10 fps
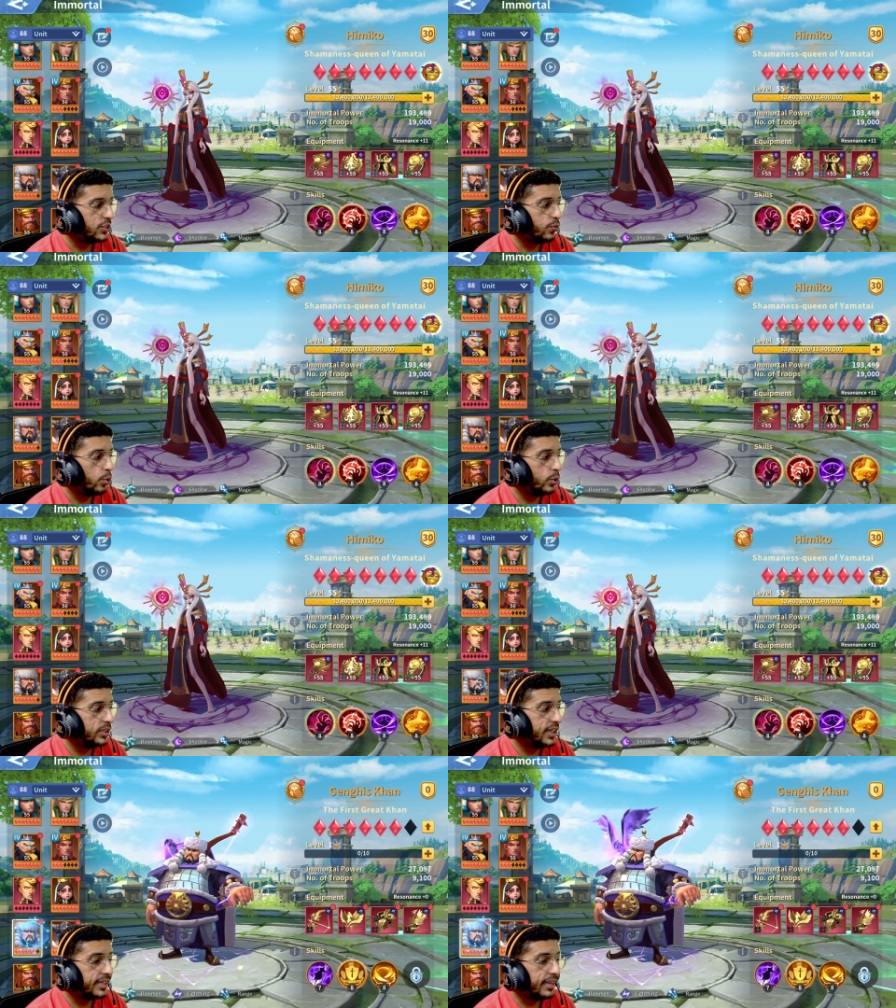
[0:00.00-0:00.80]
for
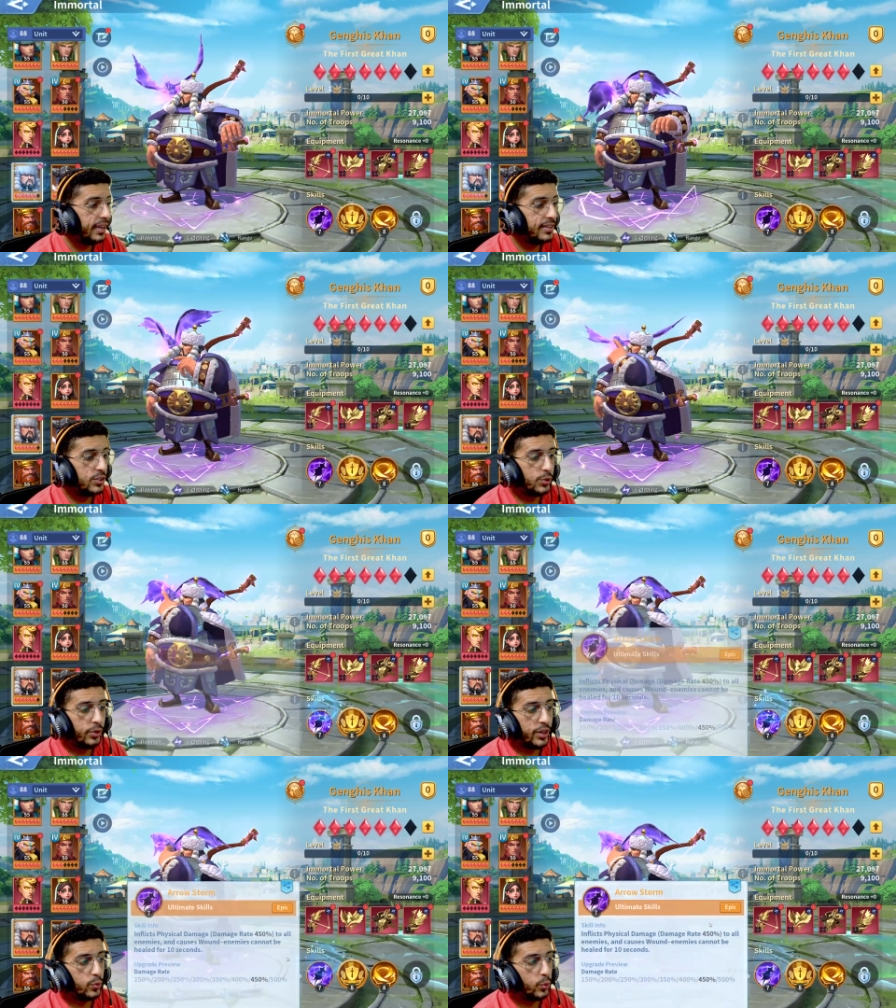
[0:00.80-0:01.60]
Jenkins, you don't
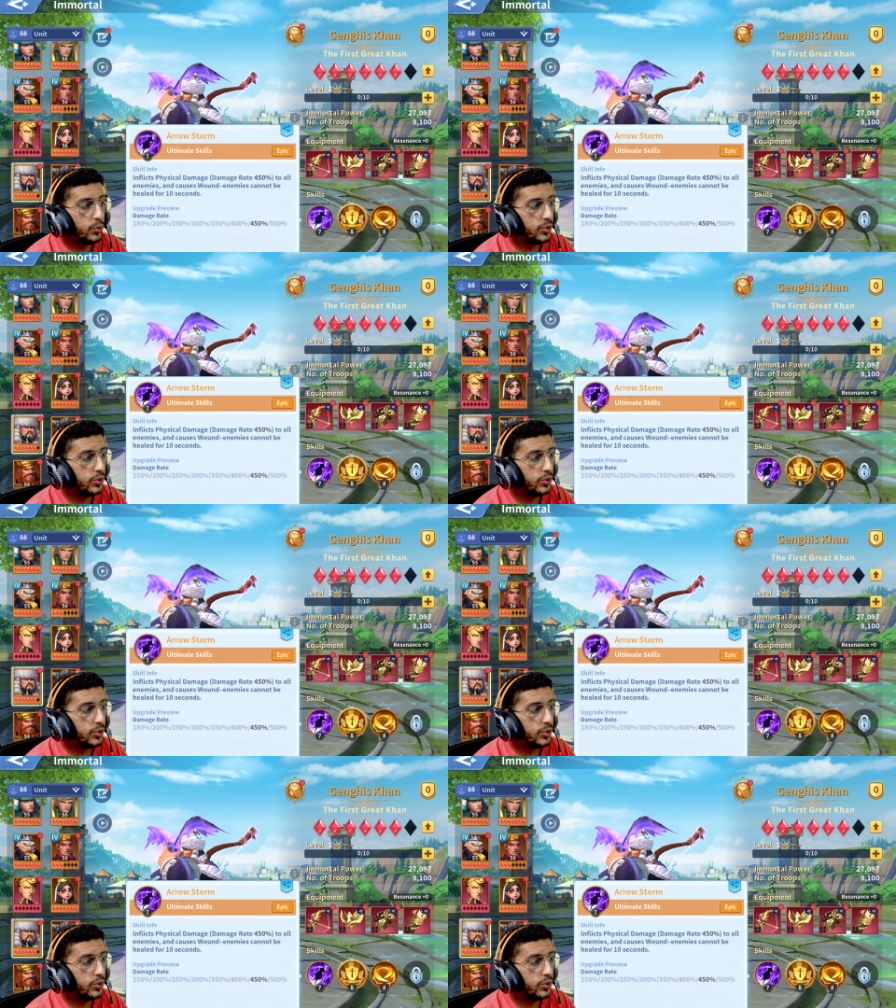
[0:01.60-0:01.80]
need wounds.